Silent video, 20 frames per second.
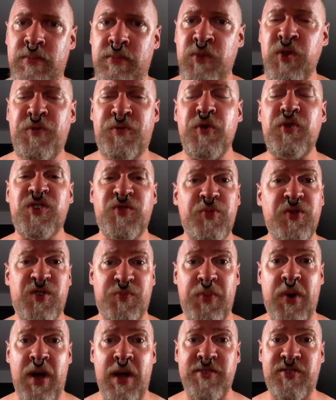Your first
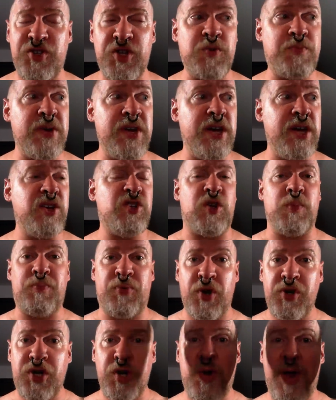response should be to
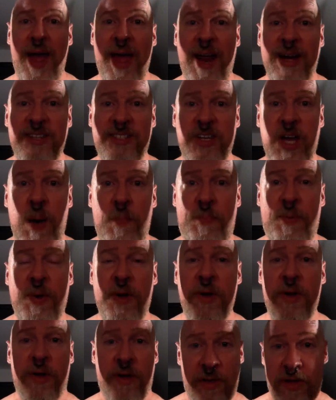put your hands up
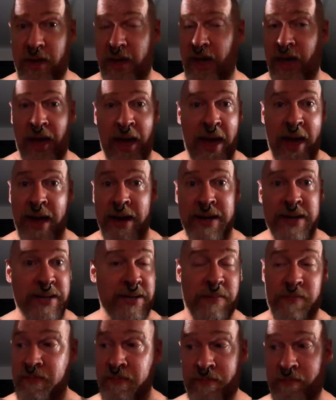
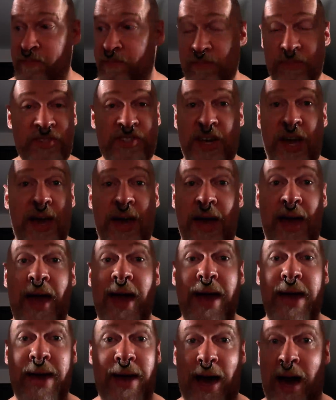and say,
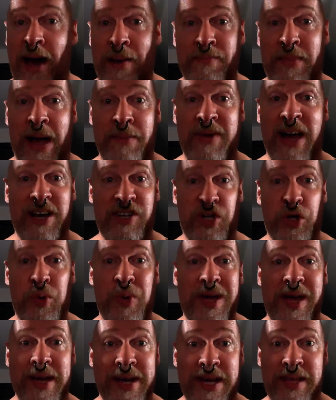hey, I'm, I'm not
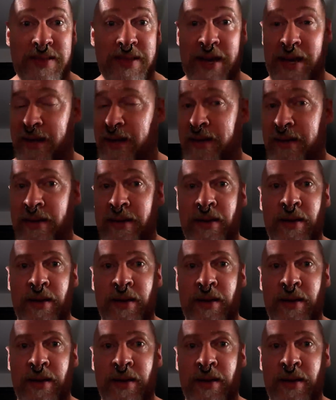doing anything.